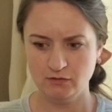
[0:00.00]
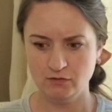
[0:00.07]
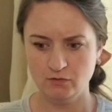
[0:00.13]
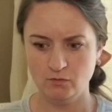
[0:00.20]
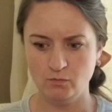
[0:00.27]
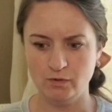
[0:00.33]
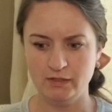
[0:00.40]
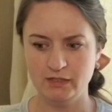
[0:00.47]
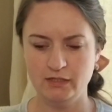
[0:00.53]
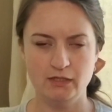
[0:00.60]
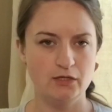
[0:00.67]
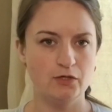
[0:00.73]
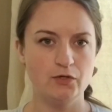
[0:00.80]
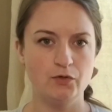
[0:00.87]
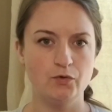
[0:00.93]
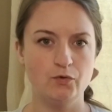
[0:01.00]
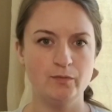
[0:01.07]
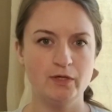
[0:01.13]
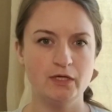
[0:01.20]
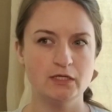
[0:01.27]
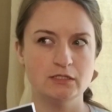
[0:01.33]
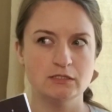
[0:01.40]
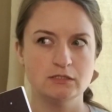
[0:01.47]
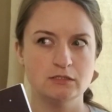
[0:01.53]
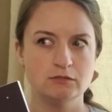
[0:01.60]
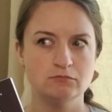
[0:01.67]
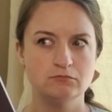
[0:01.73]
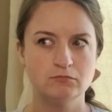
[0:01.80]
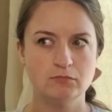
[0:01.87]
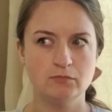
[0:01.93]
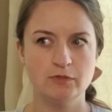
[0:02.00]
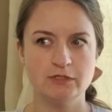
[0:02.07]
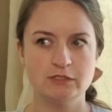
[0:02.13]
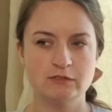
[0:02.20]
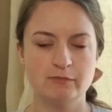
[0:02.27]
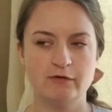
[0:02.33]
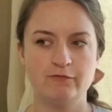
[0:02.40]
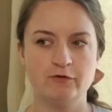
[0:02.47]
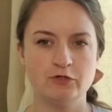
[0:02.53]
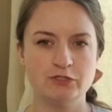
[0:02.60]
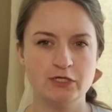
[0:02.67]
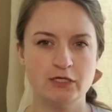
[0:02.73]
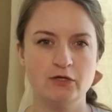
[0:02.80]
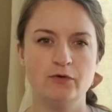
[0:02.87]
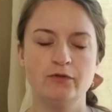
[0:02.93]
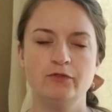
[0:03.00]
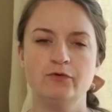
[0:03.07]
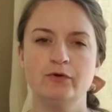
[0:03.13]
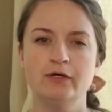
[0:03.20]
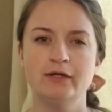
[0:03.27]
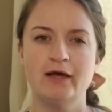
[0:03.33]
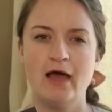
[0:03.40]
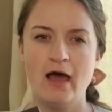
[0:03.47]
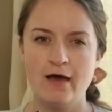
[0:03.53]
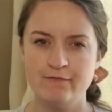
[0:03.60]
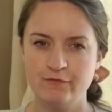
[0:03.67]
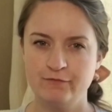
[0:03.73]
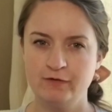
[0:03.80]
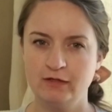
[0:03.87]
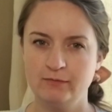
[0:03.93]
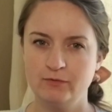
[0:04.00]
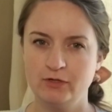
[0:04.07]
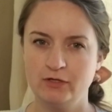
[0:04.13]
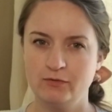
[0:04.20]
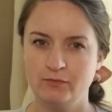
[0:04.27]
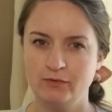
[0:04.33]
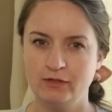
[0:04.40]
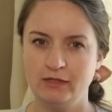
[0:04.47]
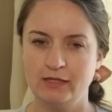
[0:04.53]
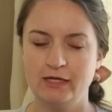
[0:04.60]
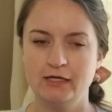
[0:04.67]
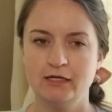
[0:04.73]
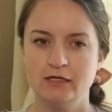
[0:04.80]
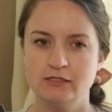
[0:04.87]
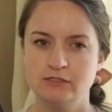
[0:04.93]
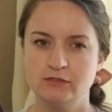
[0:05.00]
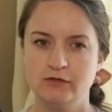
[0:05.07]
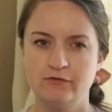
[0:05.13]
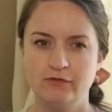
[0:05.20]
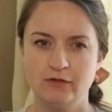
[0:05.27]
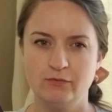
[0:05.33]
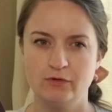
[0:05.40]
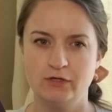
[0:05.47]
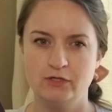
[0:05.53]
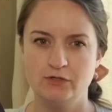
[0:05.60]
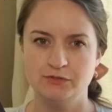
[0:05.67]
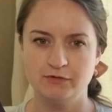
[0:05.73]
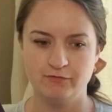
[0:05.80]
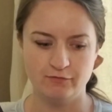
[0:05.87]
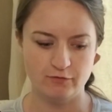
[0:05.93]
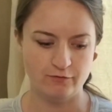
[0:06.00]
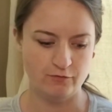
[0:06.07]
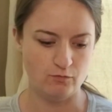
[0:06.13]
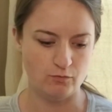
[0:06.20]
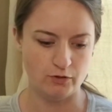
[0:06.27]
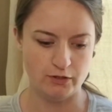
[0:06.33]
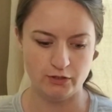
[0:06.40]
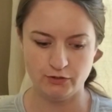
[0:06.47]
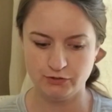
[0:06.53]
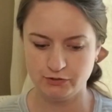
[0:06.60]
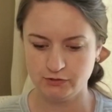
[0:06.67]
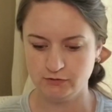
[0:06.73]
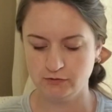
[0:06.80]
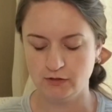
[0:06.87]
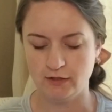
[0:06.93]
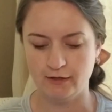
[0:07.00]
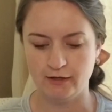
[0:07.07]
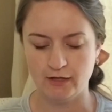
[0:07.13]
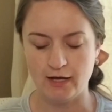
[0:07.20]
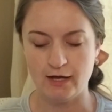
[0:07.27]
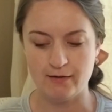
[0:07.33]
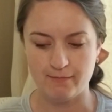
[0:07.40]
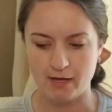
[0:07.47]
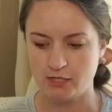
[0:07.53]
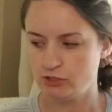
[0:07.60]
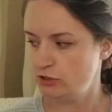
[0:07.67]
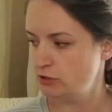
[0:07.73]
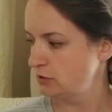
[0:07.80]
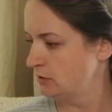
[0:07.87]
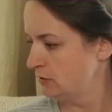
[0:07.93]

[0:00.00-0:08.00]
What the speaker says: wanted it new because this is my first kid going through it. I have a feeling we're going to really like it, so I think we're going to use it for a few more years, I imagine.